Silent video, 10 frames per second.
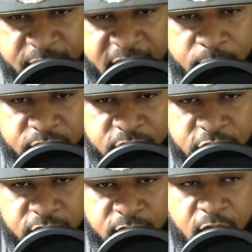back
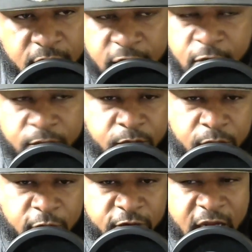position, that'll be
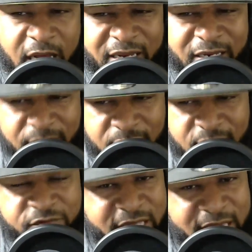perfect. I
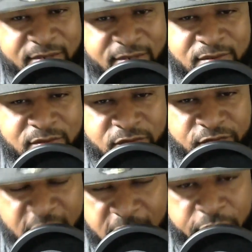love that
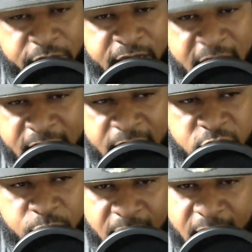veteran
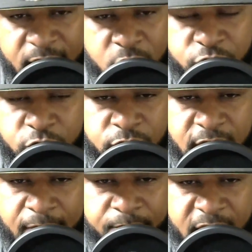edge behind those two
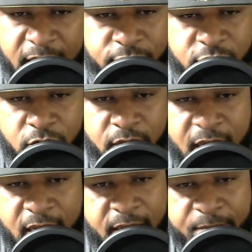top men. I'm just going
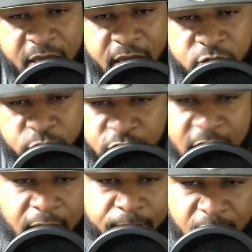to be honest with you.
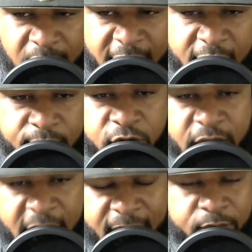Got
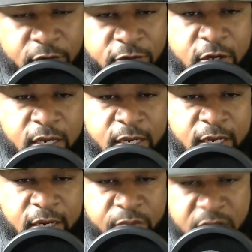Lattimore, Apple,
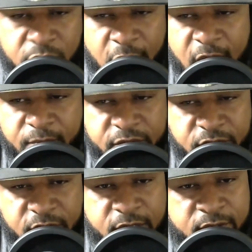P-Rob, and
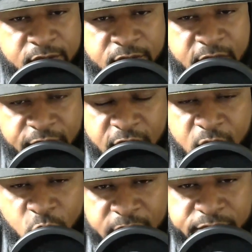then
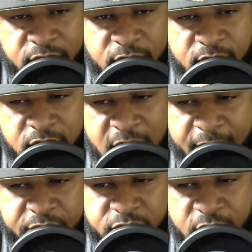Kayvon Webster, because
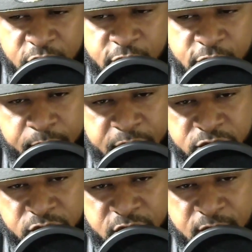obviously you got to
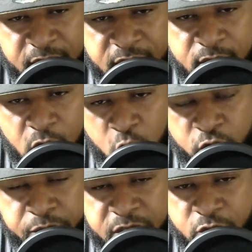pencil him in
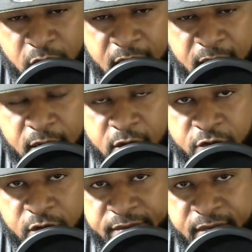over P-Rob,
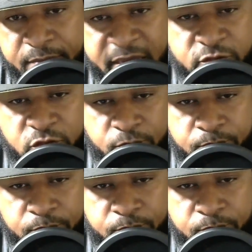over Patrick,